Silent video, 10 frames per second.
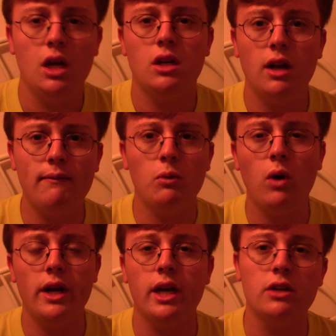Number
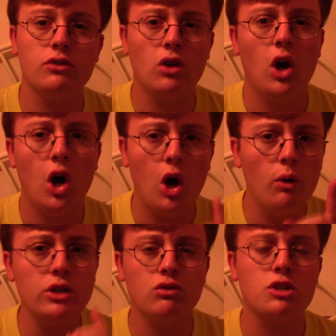one is
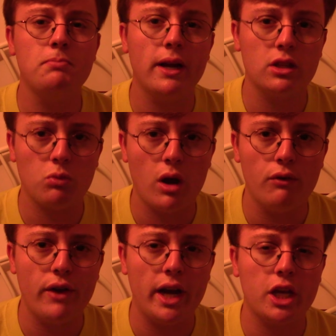Always respect the rail
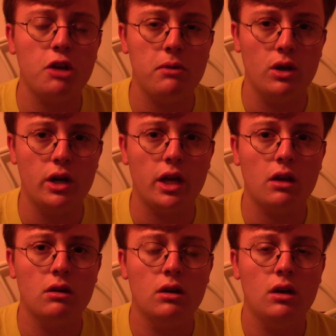community.
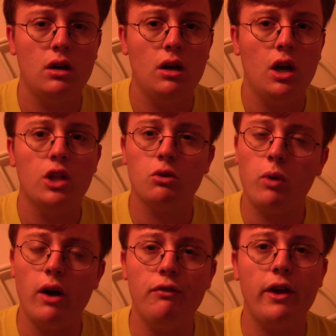The
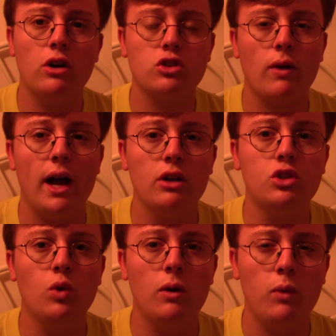rail fanners are out
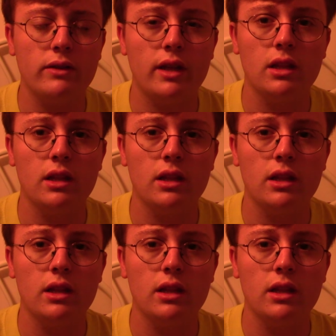doing what they